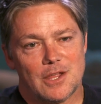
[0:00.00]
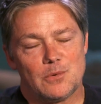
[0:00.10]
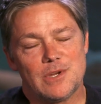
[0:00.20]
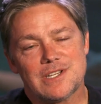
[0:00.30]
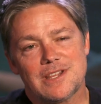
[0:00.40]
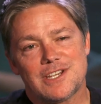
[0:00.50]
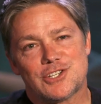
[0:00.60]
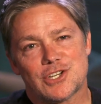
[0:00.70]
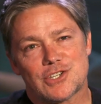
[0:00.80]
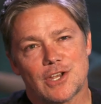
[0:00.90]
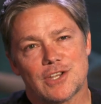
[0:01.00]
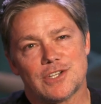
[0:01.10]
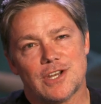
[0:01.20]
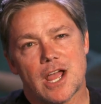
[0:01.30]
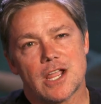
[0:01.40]
The reason I think
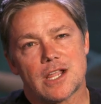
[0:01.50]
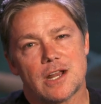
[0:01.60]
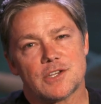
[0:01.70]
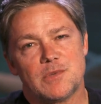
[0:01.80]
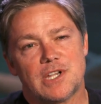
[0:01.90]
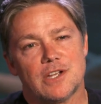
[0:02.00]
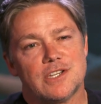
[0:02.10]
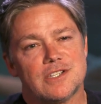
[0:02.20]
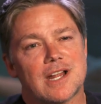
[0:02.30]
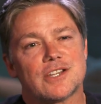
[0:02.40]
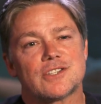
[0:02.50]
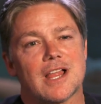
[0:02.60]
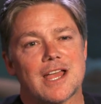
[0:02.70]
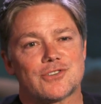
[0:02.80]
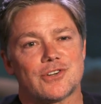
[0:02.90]
Jigsaw's an icon is because he's not a
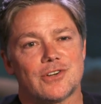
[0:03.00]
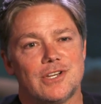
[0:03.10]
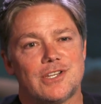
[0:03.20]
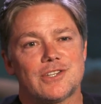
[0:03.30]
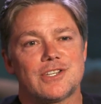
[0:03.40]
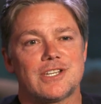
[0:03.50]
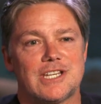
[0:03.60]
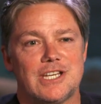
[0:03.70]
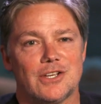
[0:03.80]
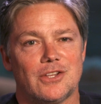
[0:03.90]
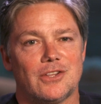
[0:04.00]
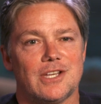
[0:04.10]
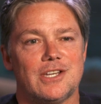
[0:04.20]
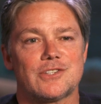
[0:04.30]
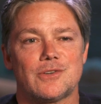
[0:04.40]
slasher. He doesn't kill.
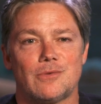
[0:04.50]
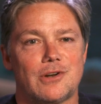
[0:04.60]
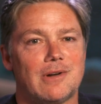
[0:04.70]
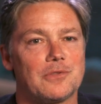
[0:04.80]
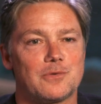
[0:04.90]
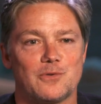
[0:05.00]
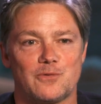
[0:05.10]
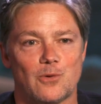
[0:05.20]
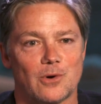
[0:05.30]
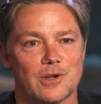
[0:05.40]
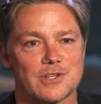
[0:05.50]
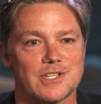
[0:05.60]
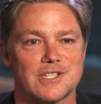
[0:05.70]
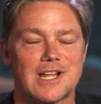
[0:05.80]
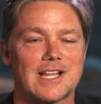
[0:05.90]
He doesn't run around through
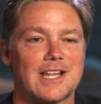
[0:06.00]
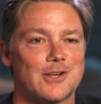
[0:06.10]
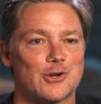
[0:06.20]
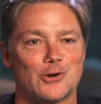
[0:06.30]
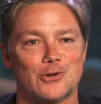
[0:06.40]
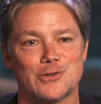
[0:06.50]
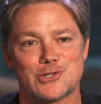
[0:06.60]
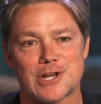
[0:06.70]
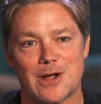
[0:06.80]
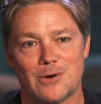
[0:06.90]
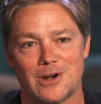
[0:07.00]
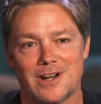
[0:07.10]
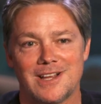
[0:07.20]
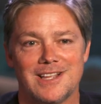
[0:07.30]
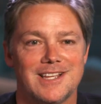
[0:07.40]
forest. He's not getting a girl in the shower.